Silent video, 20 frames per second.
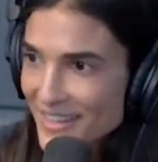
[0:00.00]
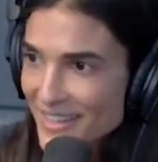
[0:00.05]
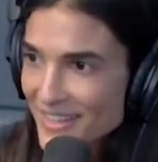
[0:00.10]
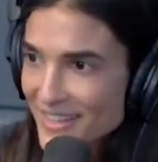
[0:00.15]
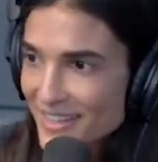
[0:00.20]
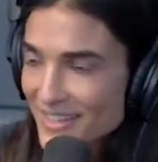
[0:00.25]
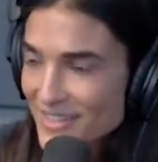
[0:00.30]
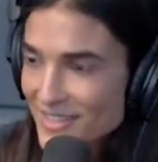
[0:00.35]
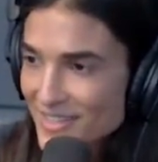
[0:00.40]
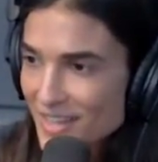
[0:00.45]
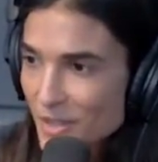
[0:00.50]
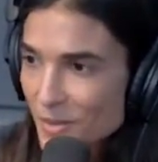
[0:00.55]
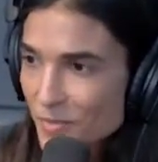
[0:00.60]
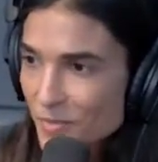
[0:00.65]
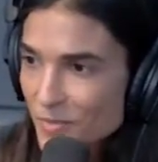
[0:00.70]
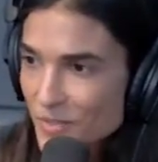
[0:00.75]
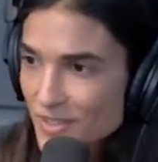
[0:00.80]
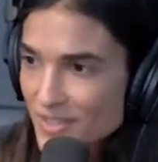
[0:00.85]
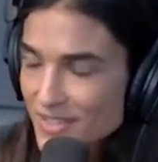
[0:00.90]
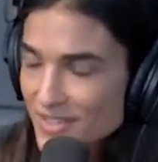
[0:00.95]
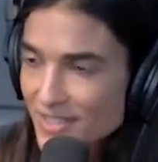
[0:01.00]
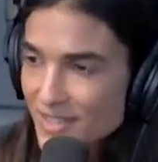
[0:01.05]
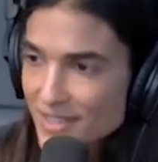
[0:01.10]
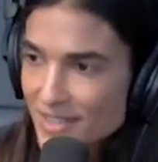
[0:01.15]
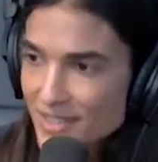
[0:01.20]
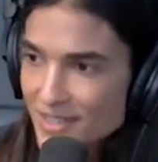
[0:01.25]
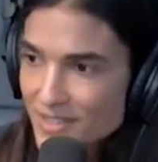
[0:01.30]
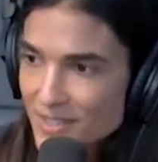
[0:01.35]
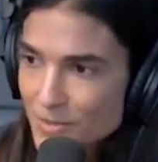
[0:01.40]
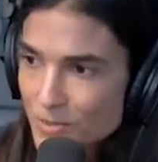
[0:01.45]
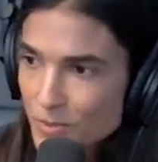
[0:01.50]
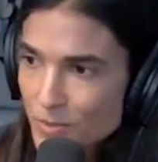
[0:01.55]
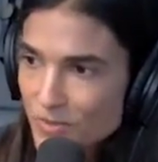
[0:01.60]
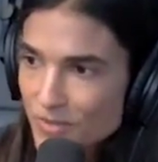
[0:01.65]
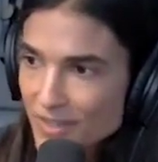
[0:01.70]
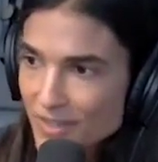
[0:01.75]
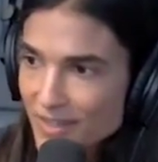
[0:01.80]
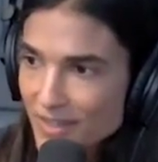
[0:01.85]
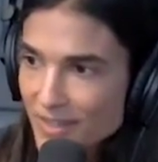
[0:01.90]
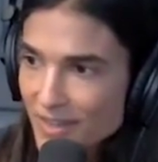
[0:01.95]
it's helpful to get things
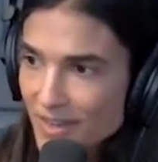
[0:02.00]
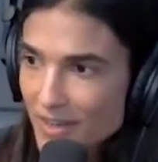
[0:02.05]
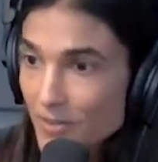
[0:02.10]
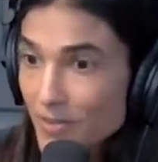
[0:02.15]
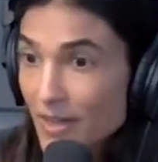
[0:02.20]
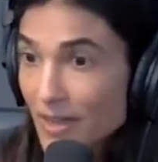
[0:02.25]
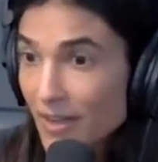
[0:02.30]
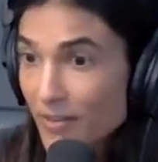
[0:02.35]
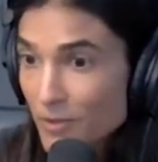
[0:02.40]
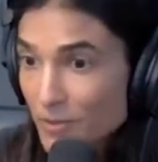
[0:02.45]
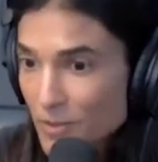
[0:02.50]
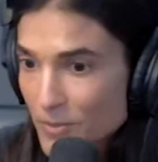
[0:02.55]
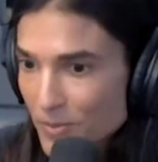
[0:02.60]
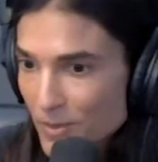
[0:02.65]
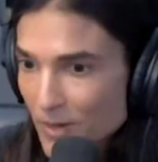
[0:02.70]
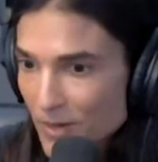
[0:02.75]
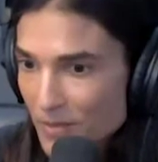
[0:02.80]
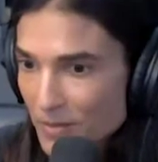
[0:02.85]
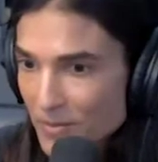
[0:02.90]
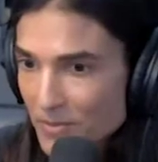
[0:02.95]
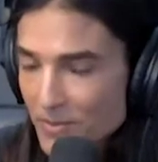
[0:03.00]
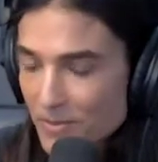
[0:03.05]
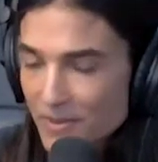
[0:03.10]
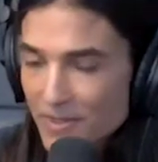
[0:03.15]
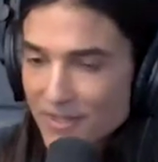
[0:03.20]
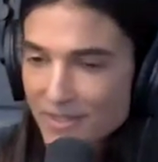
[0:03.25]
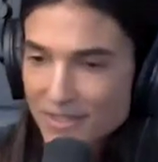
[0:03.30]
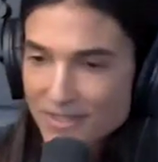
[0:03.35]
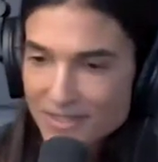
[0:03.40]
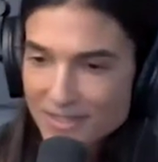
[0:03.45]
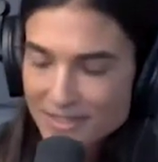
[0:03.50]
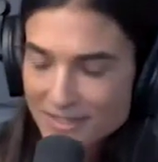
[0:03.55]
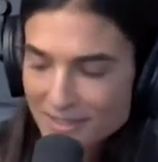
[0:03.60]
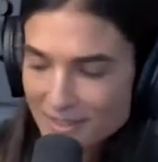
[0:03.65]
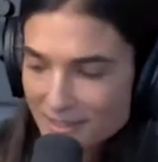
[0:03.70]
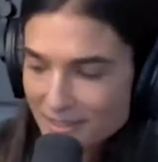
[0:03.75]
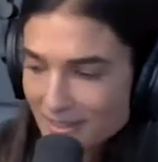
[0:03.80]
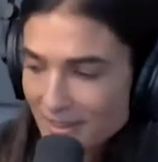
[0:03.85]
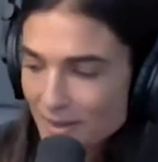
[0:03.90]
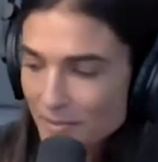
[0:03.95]
moving. I don't have those problems because
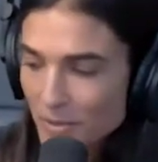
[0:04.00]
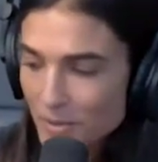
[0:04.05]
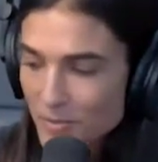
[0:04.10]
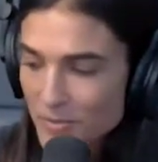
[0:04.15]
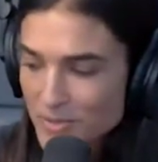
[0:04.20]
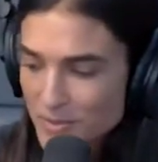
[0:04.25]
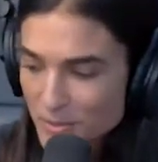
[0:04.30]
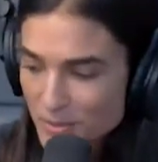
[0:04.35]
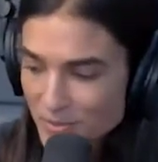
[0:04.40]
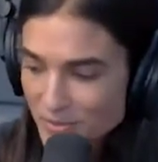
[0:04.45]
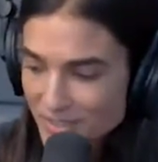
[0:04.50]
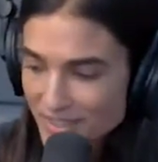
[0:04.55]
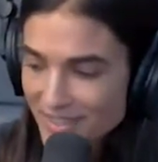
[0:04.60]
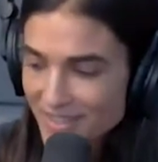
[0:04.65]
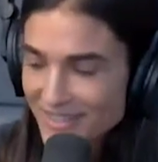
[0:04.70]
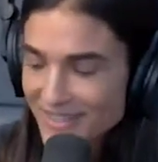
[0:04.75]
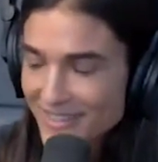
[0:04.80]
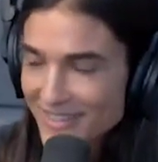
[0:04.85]
I'm always moving.